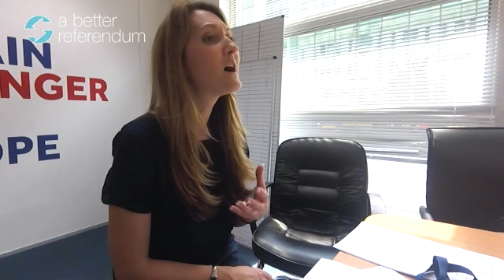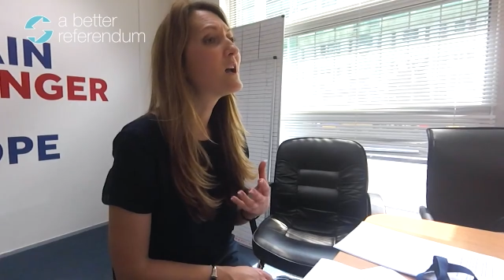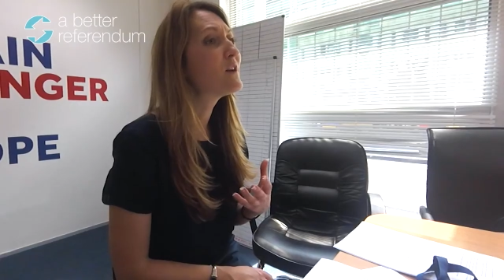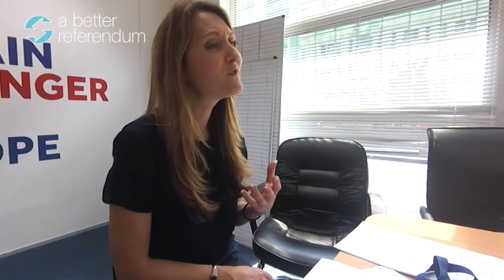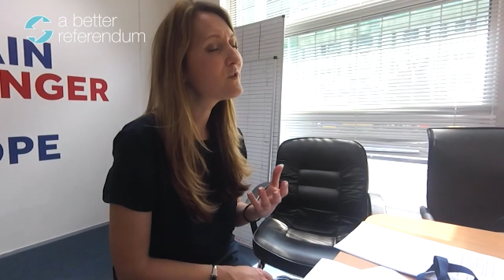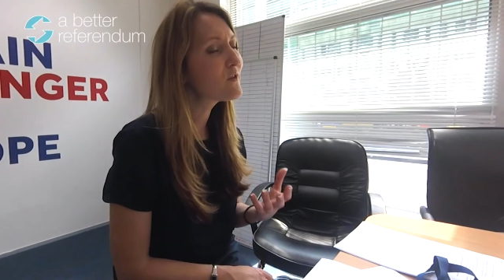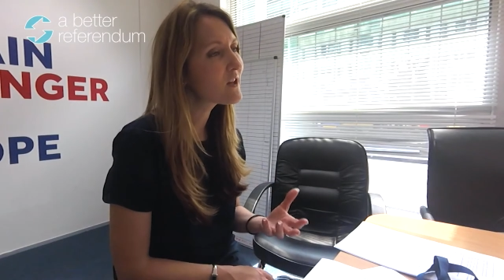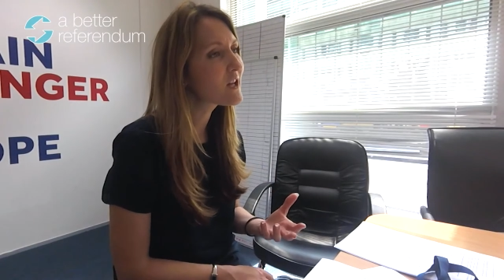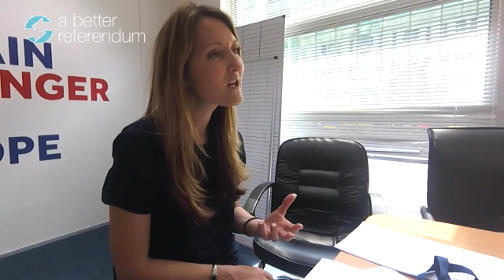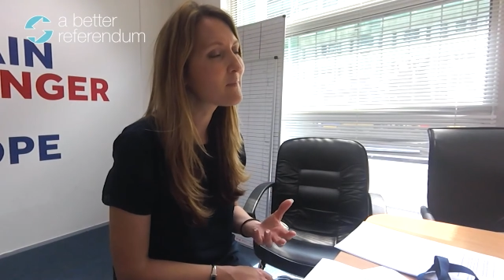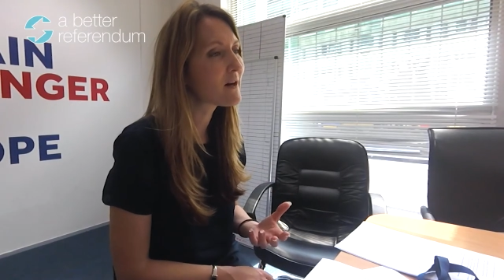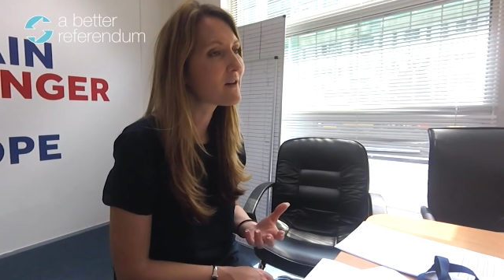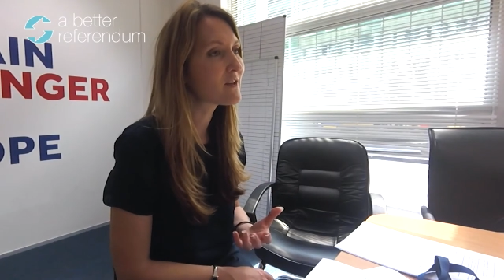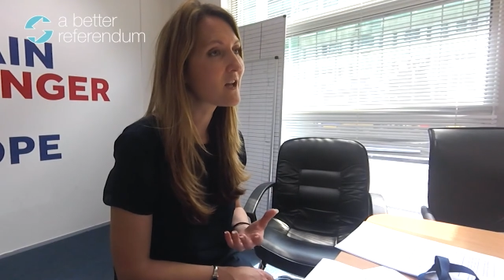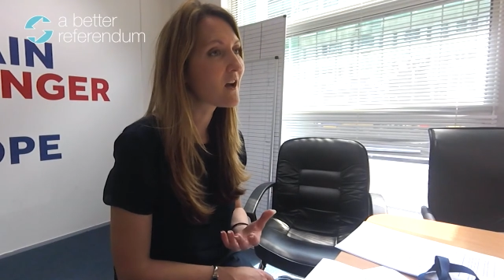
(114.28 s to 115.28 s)
If you think
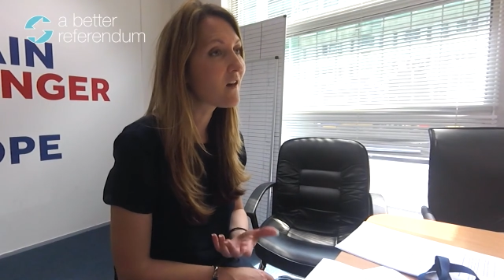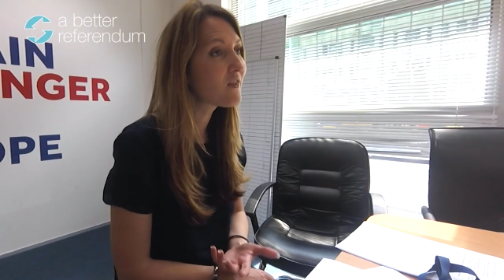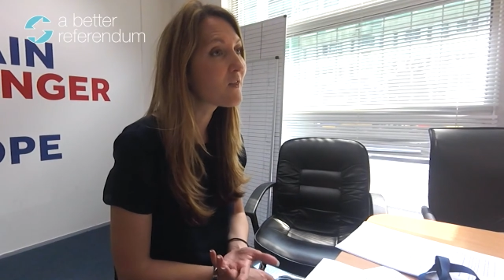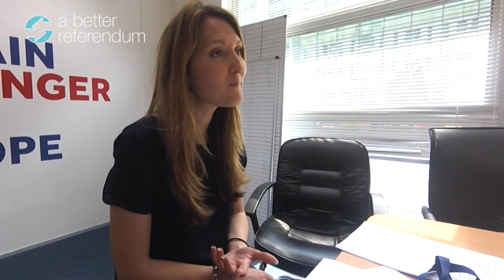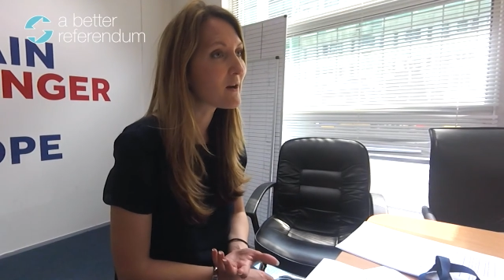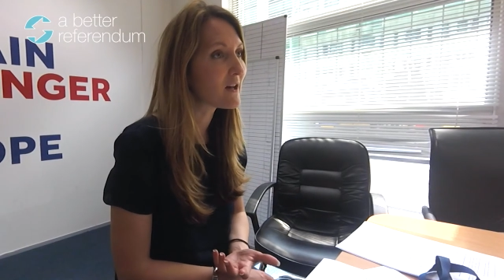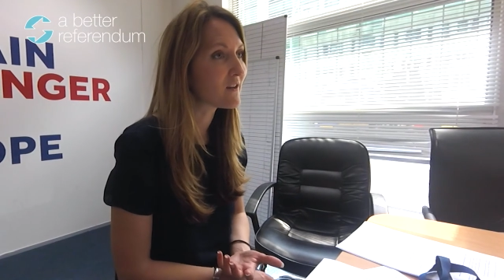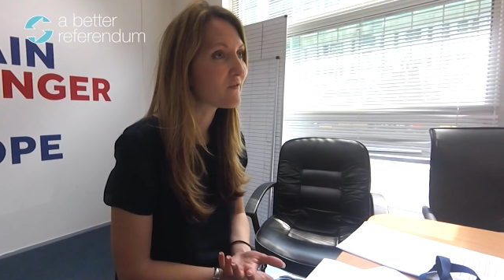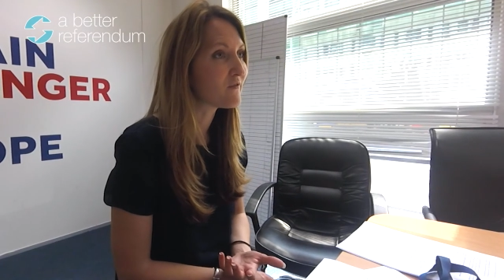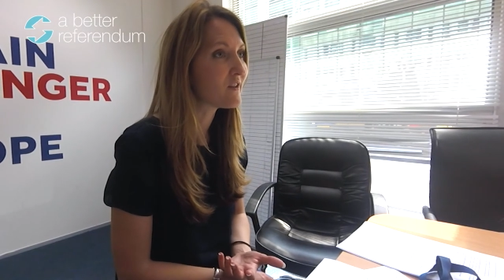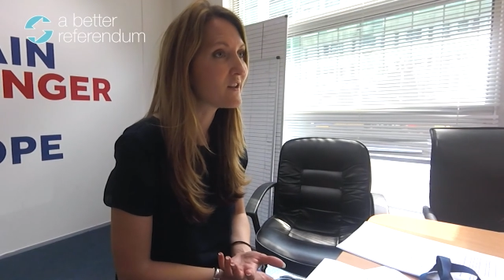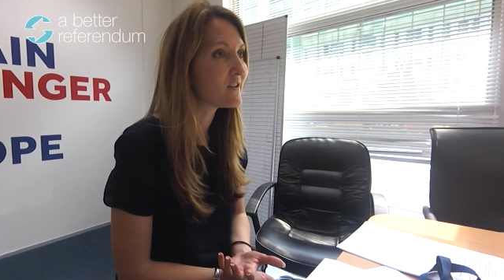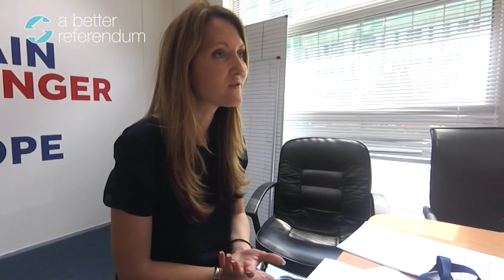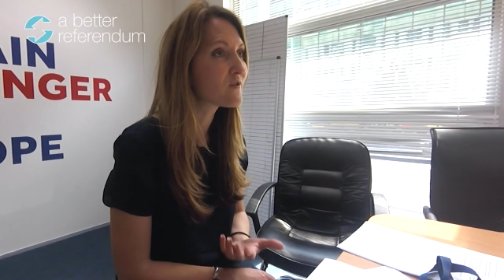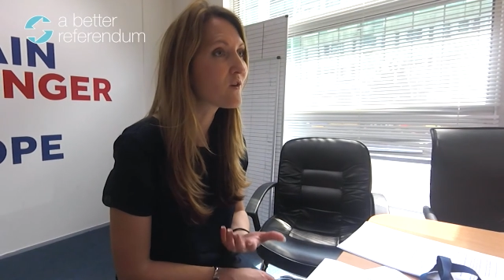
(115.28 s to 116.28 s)
about the other
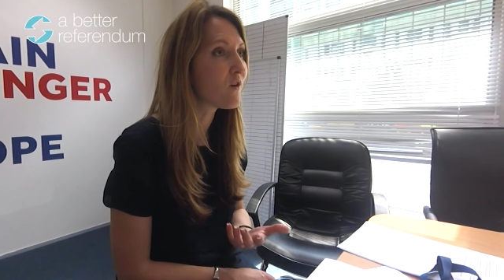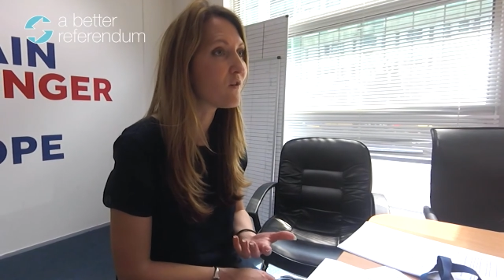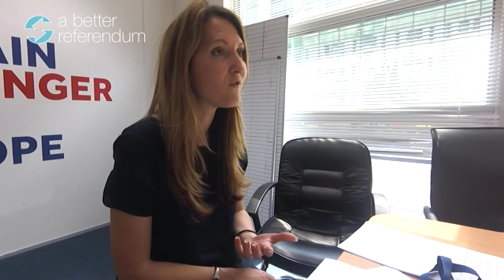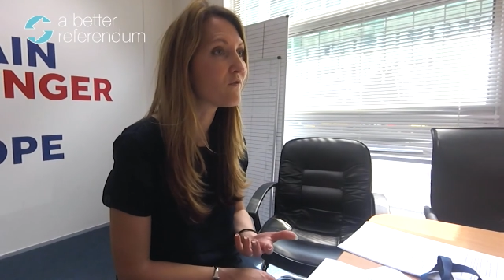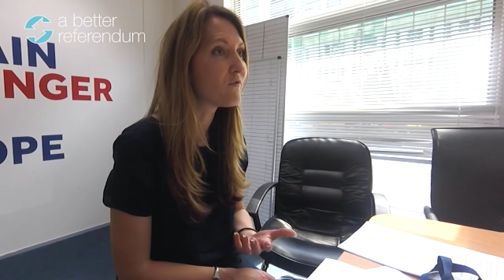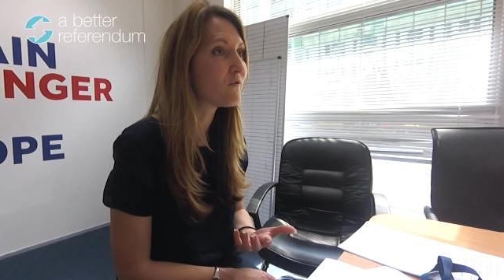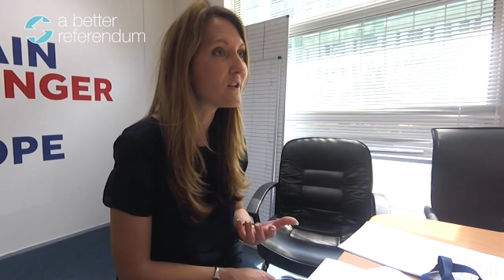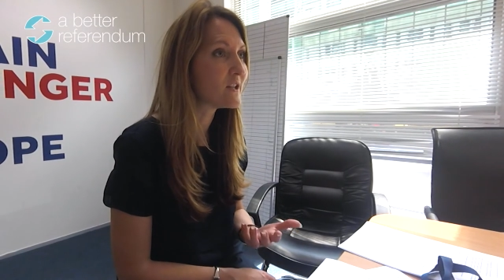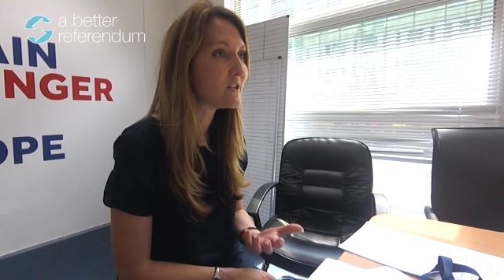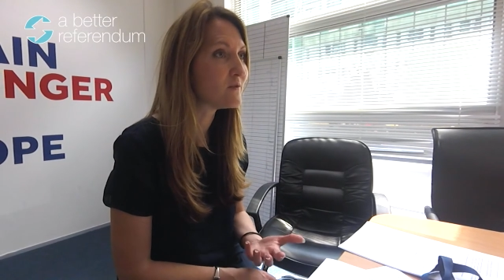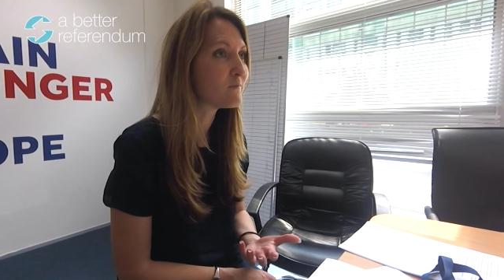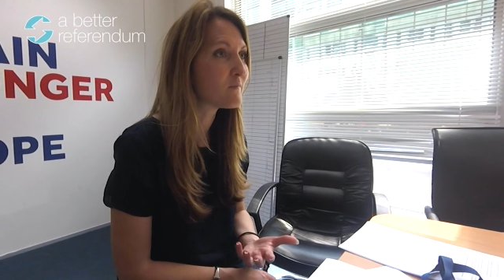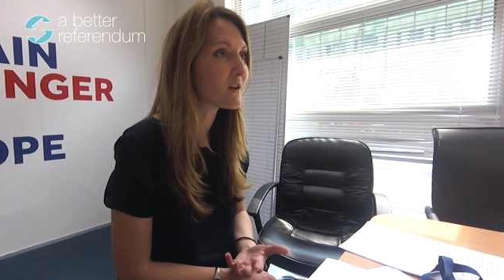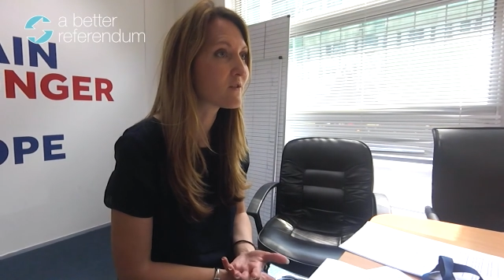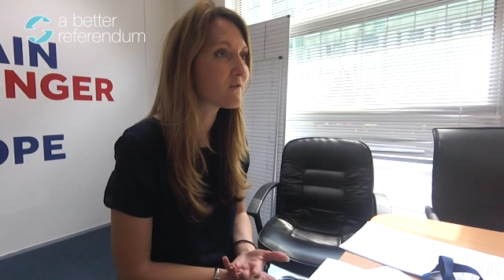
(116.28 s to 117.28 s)
benefits of EU
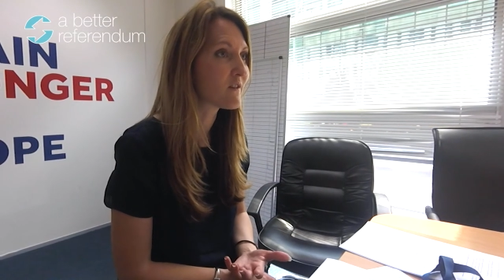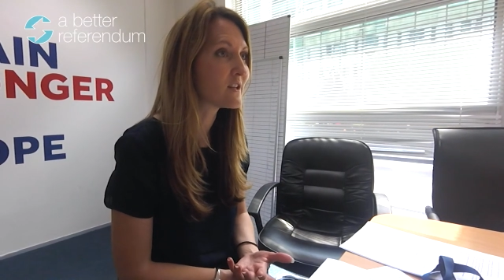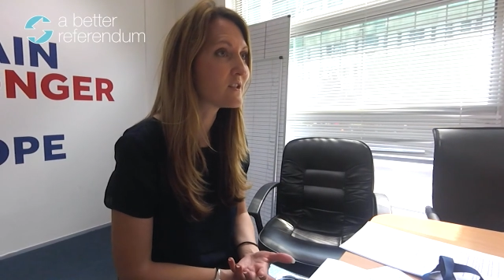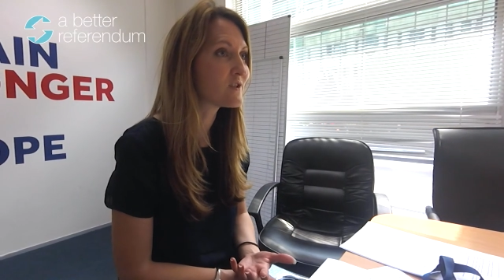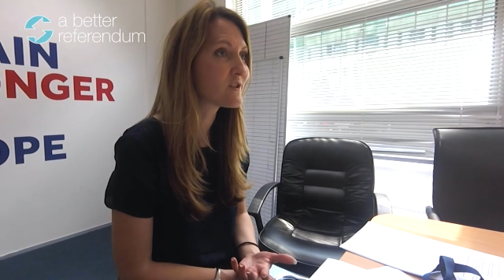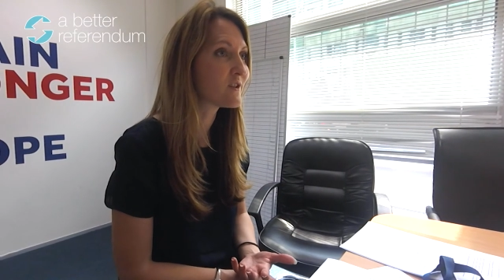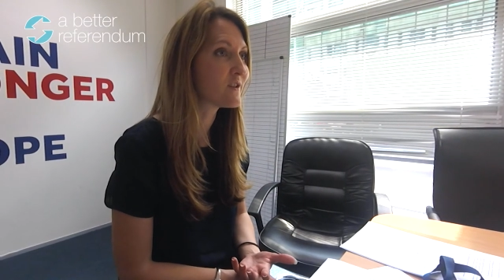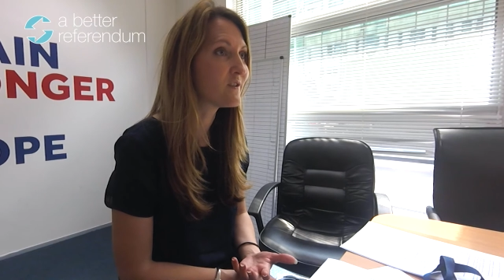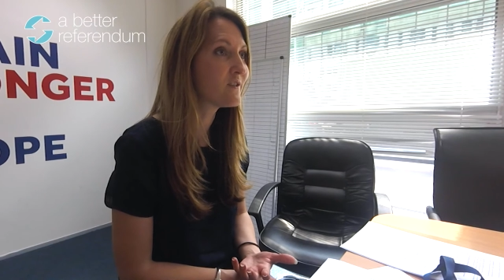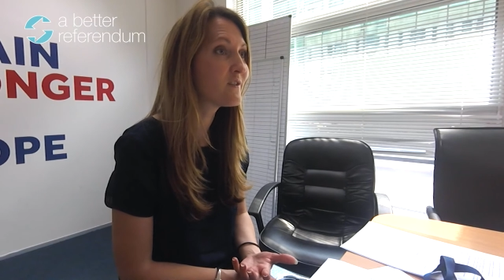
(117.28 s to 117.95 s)
migration,